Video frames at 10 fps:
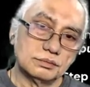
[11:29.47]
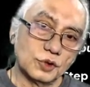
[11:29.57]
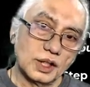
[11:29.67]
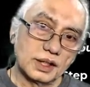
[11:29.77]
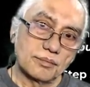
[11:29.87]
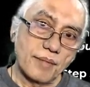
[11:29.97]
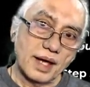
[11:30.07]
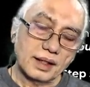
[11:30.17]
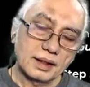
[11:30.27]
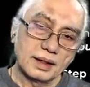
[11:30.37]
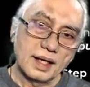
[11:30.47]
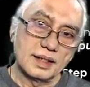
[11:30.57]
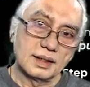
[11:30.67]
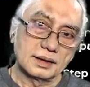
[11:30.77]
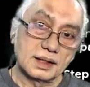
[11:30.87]
pull it back
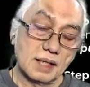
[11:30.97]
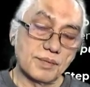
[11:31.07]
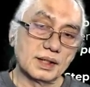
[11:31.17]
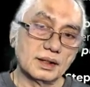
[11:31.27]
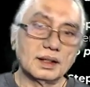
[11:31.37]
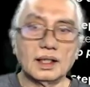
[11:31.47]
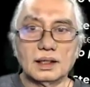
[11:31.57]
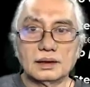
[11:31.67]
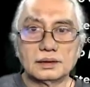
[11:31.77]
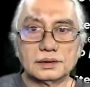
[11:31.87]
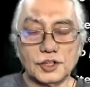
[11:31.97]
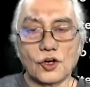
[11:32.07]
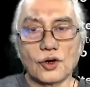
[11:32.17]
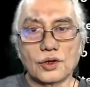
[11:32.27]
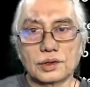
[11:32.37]
and keep it in
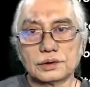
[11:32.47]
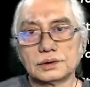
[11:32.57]
your